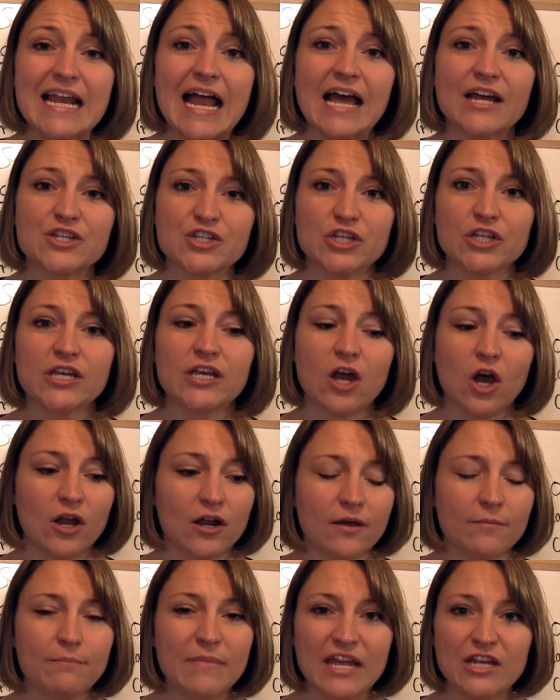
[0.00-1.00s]
it actually,
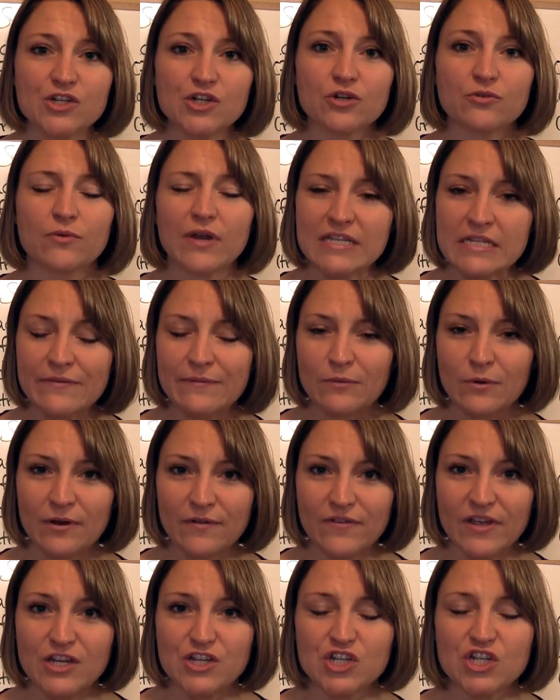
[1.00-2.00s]
on a major
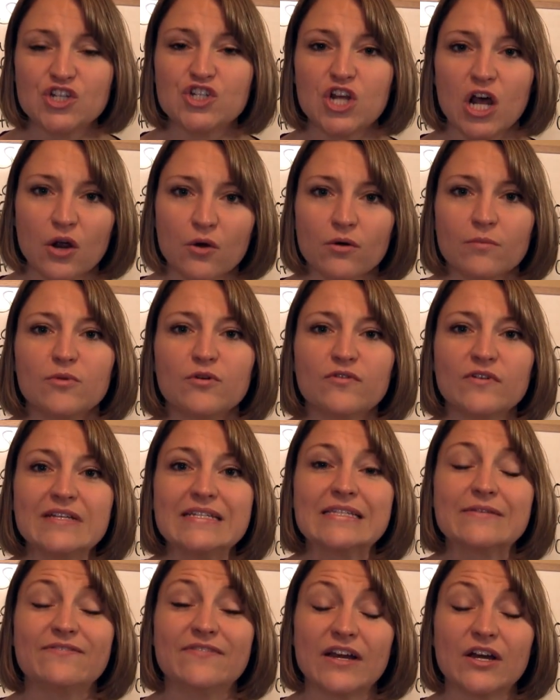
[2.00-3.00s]
renovation, junk removal
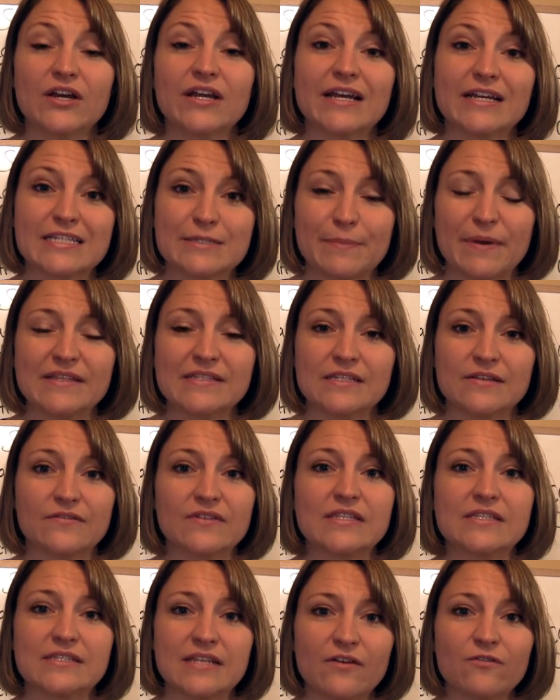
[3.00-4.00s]
is very expensive.
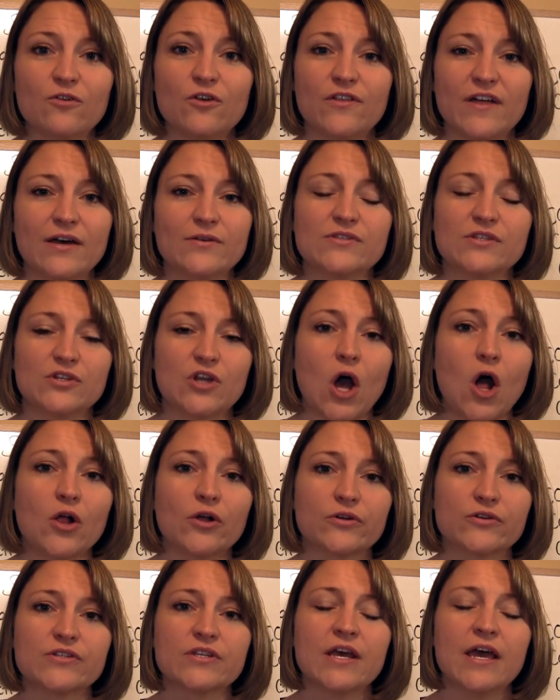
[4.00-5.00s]
It's several
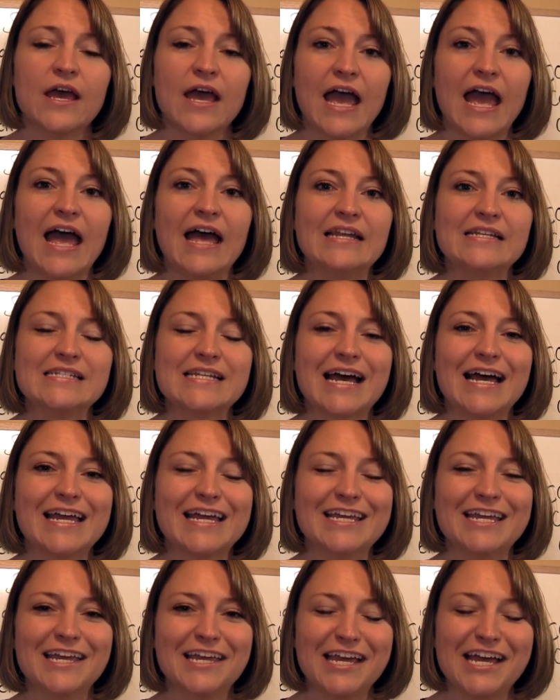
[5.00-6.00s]
$1,000s, and
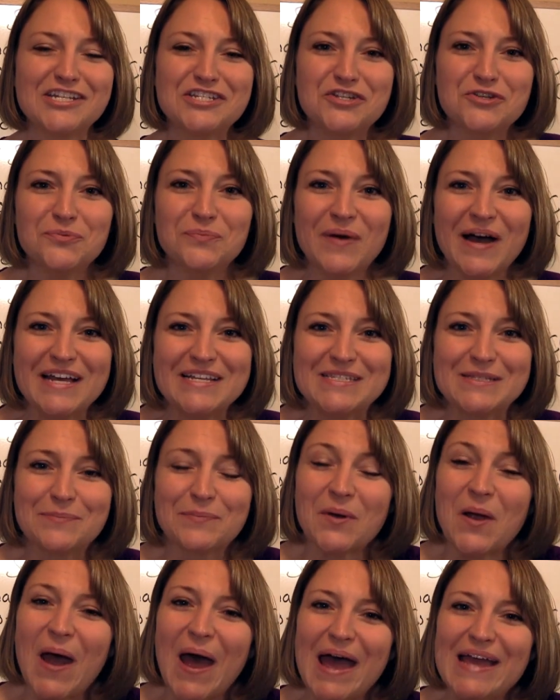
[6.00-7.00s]
it can catch you by
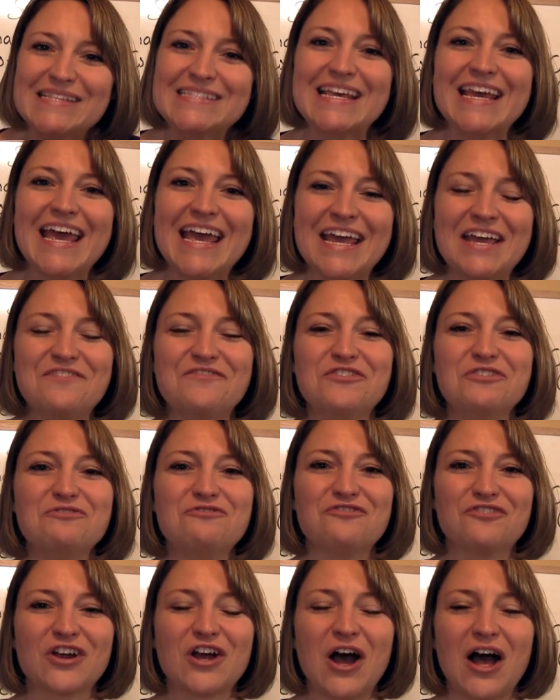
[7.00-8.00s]
surprise if
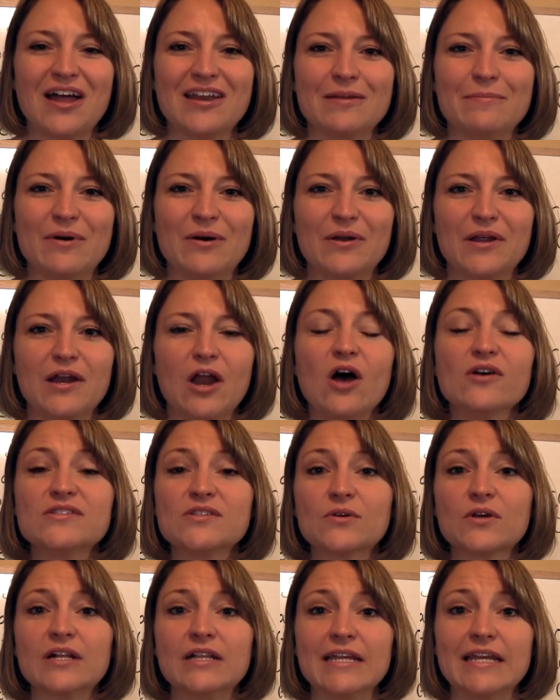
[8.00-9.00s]
you've forgotten about it.
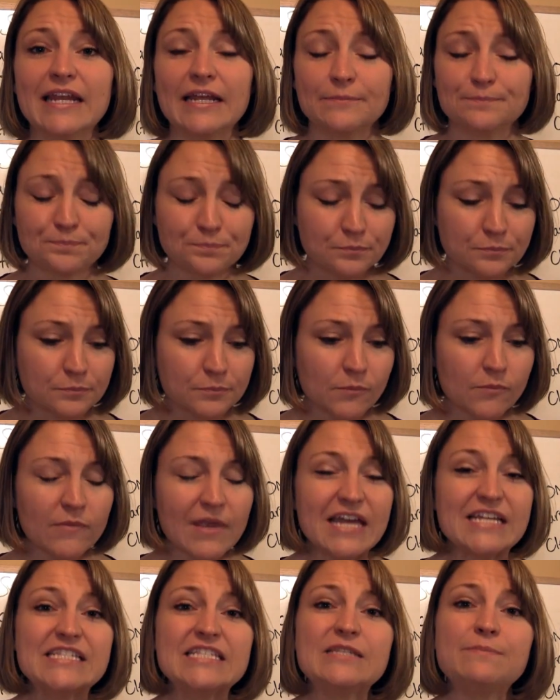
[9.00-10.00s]
Also cleaning.
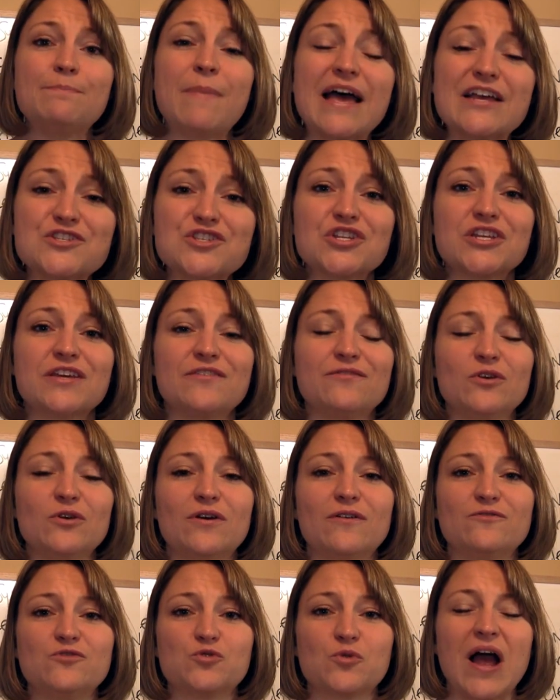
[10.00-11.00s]
Especially if you
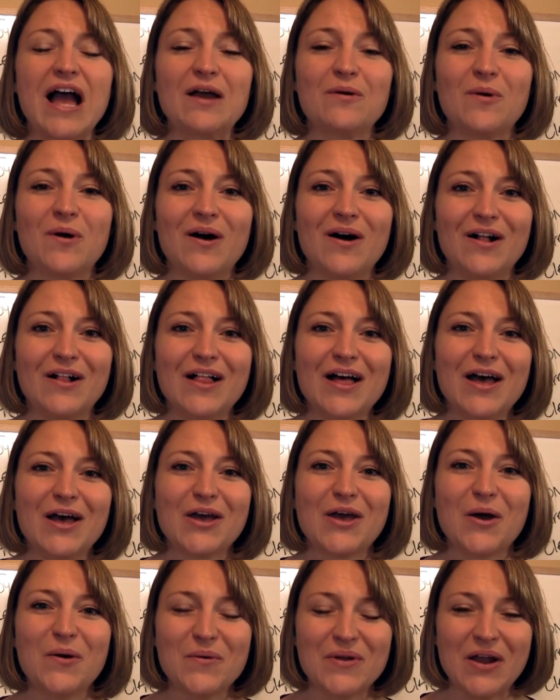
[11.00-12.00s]
have drywall
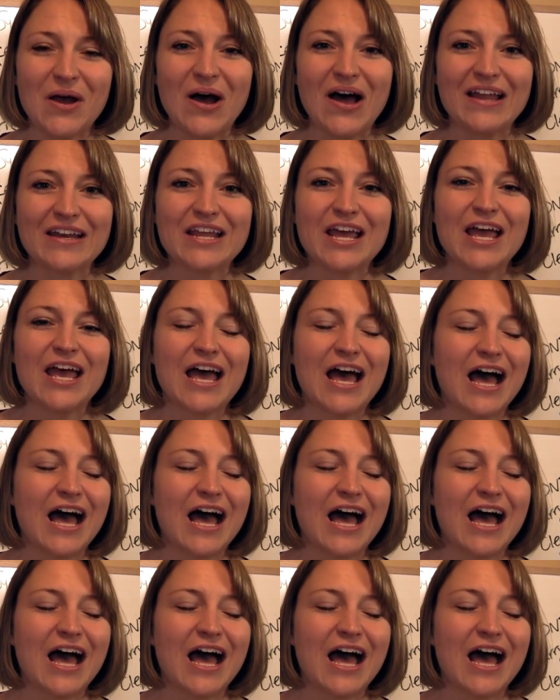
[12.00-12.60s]
going on,